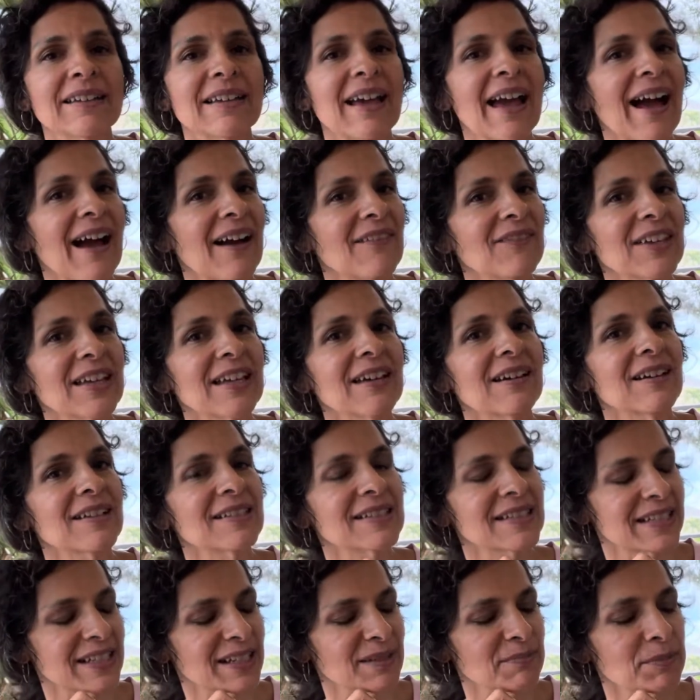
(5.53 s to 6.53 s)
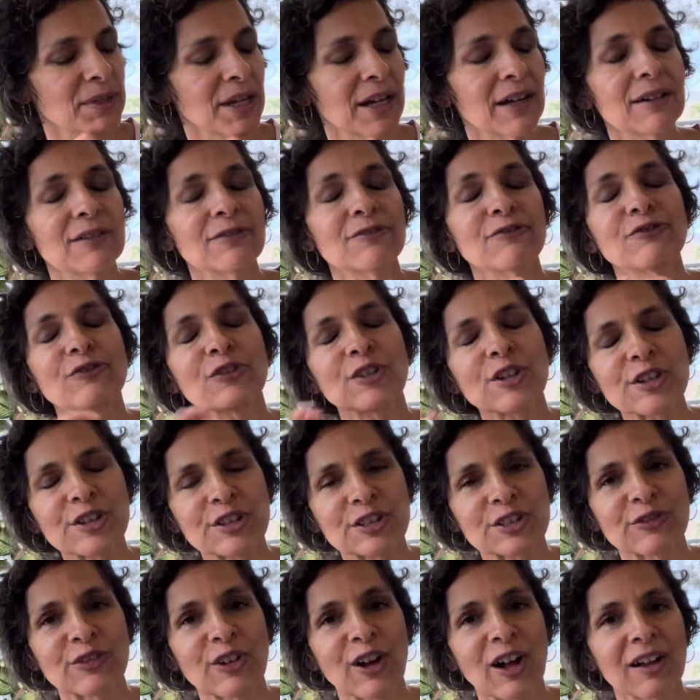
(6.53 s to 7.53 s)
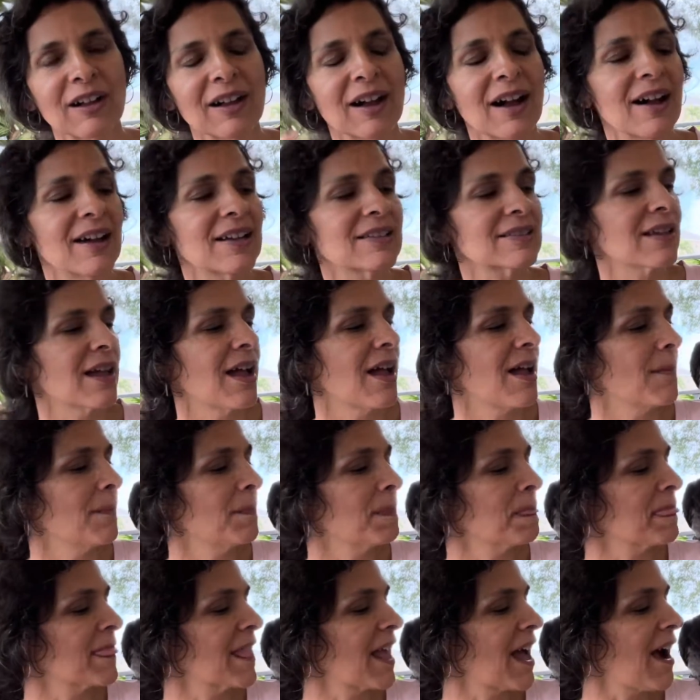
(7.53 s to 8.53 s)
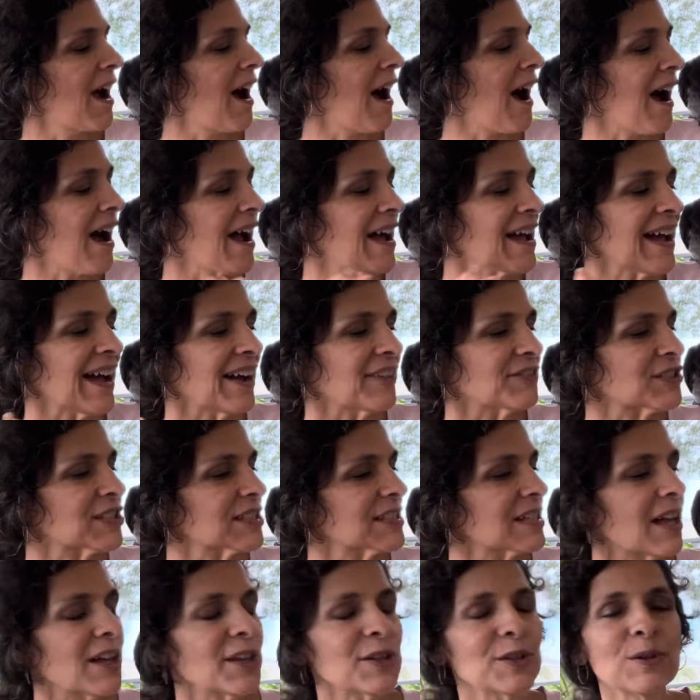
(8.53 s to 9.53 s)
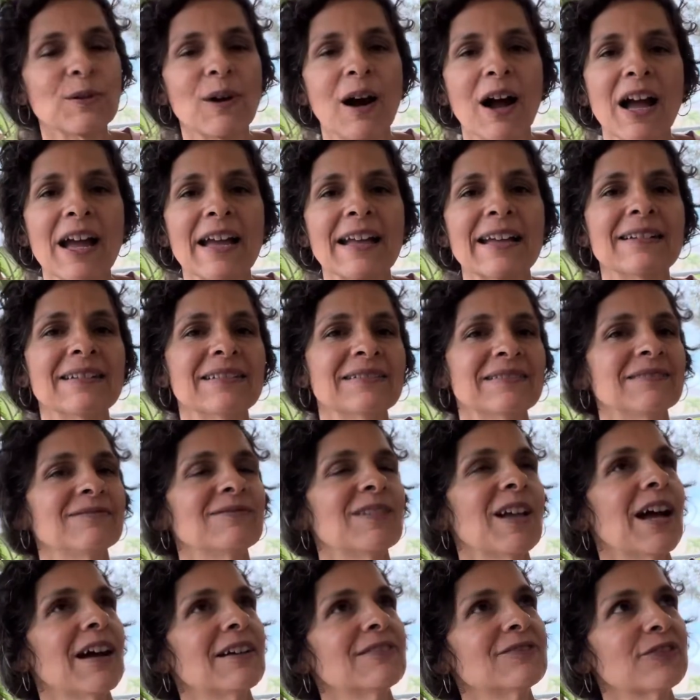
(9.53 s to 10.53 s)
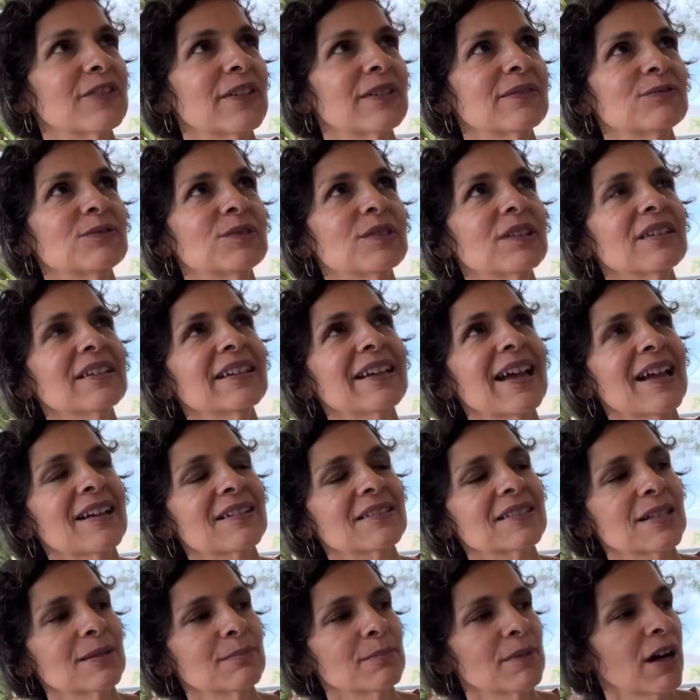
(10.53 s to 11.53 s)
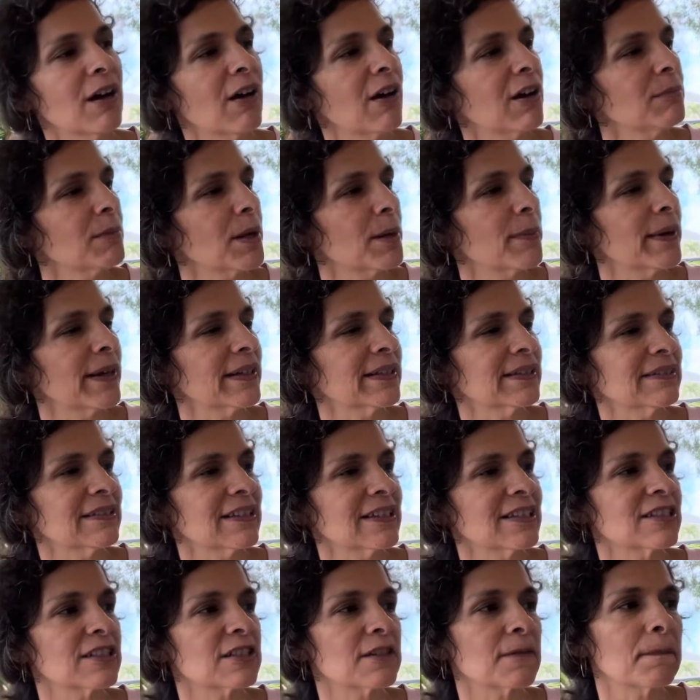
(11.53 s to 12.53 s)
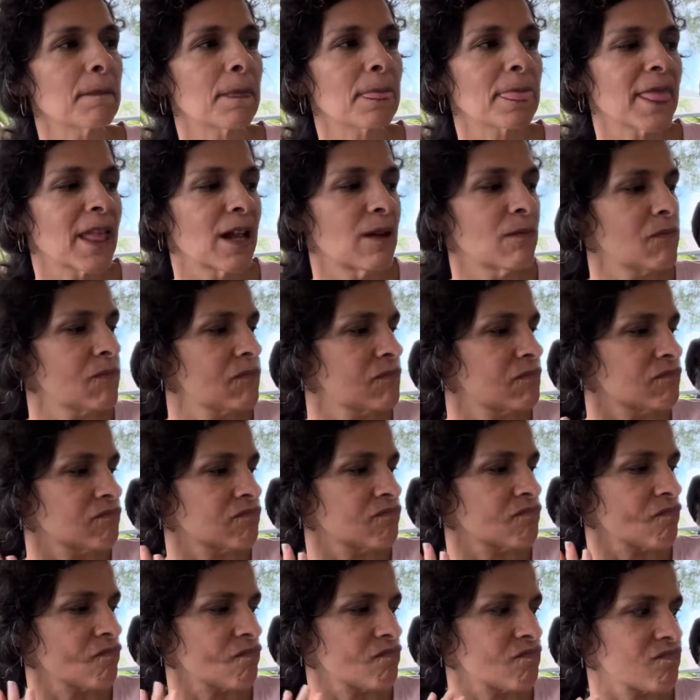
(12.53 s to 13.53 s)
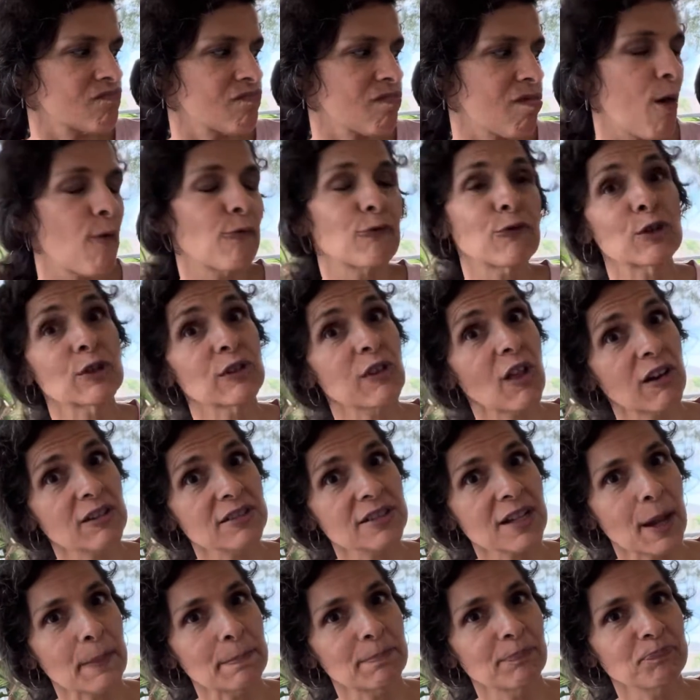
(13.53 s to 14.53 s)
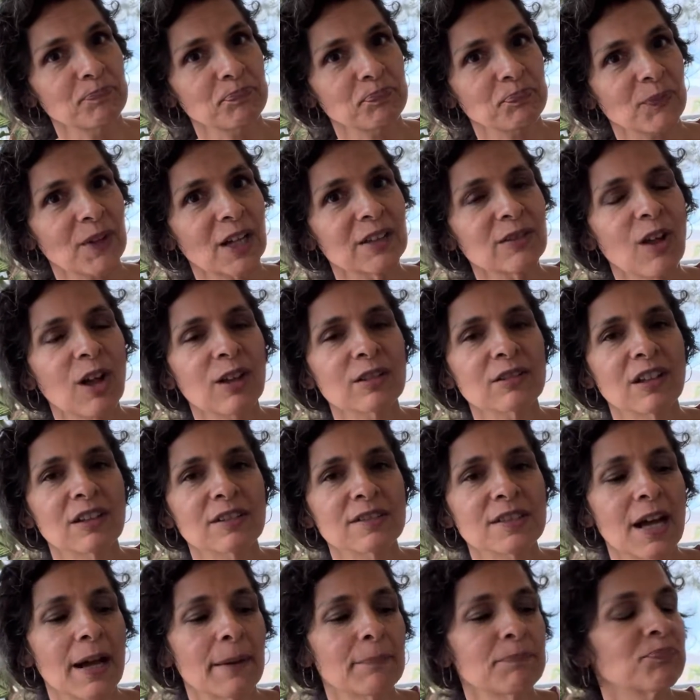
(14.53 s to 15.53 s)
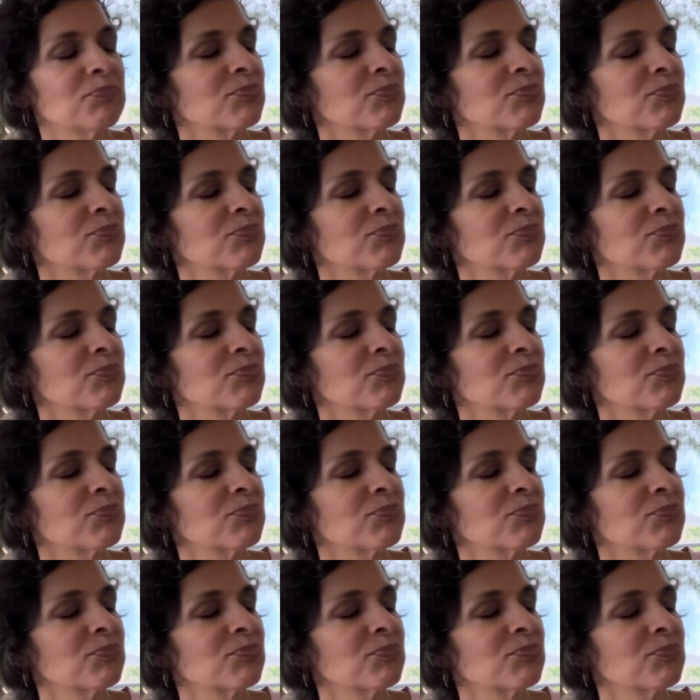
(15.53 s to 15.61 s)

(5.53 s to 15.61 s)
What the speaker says: having a Timneh? First of all, guys, I have to tell you, I have really had a Timneh on my bucket list for a long time. A long, long time.